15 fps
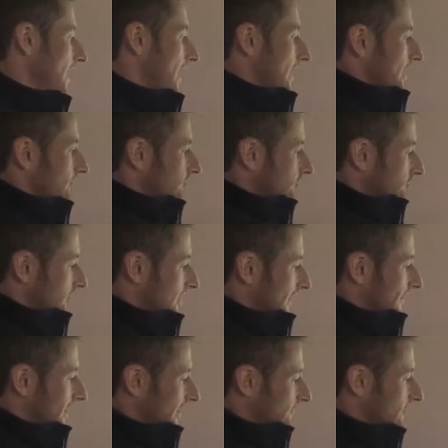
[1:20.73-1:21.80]
And if you see
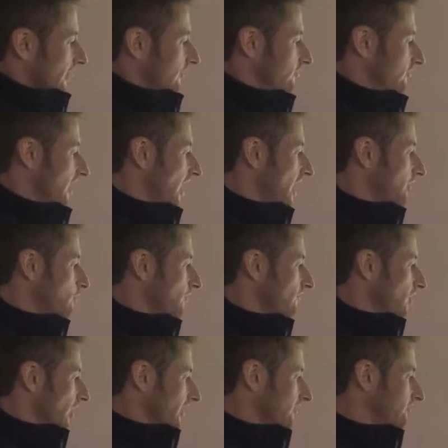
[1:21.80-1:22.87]
down the left hand side,
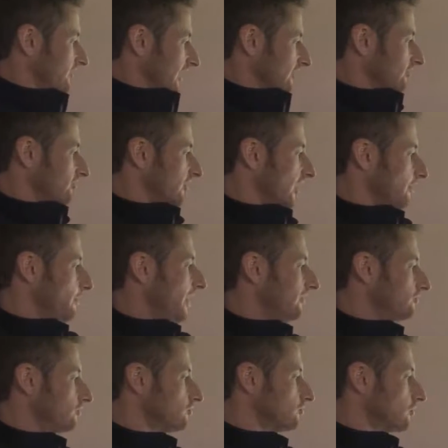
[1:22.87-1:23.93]
we've got an insecticide
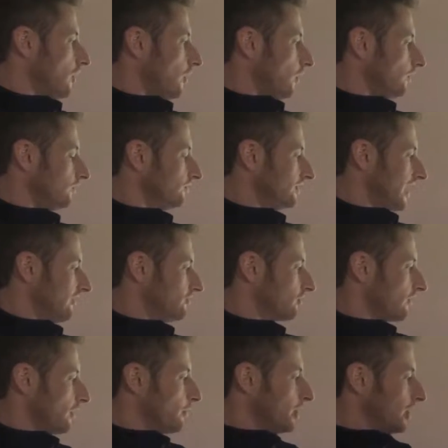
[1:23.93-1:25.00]
pest control
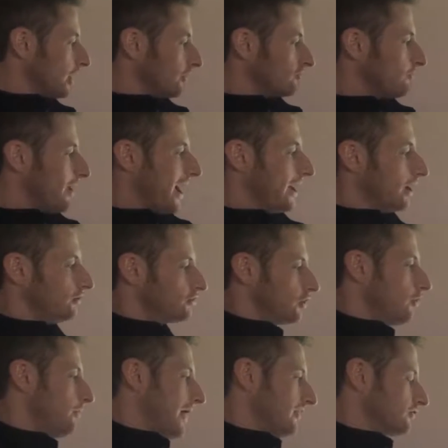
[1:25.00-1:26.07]
category. We can go to
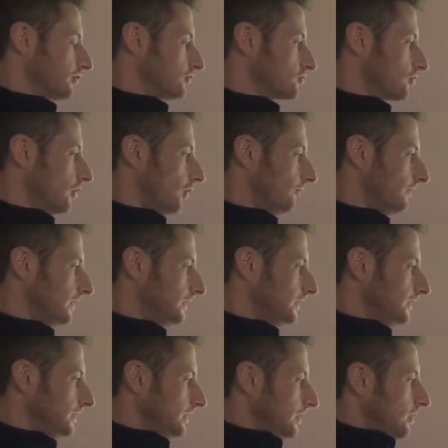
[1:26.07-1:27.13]
biological pest control.
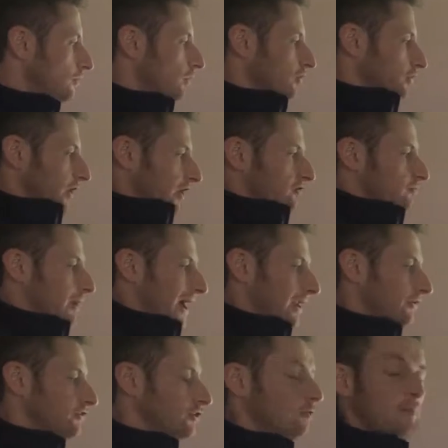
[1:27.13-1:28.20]
Once we go to
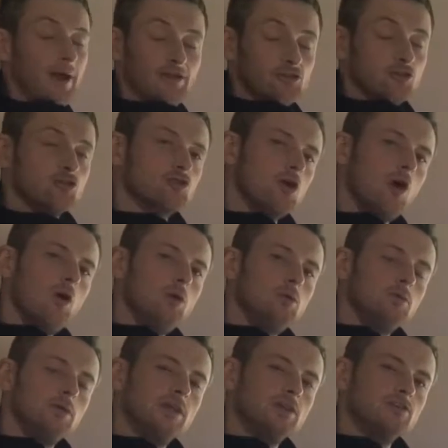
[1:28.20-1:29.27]
biological pest
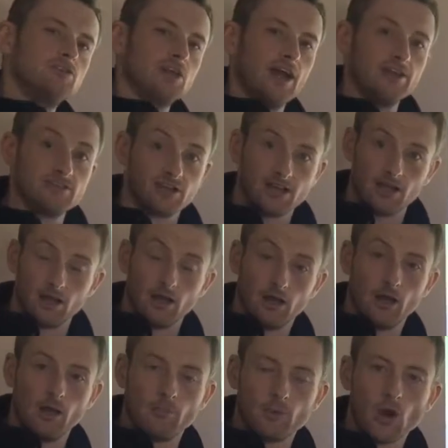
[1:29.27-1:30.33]
control, we can select uh,
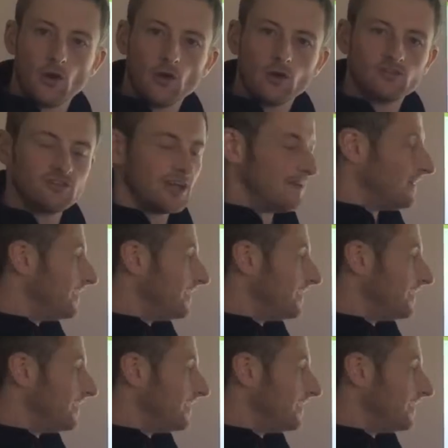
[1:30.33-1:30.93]
product.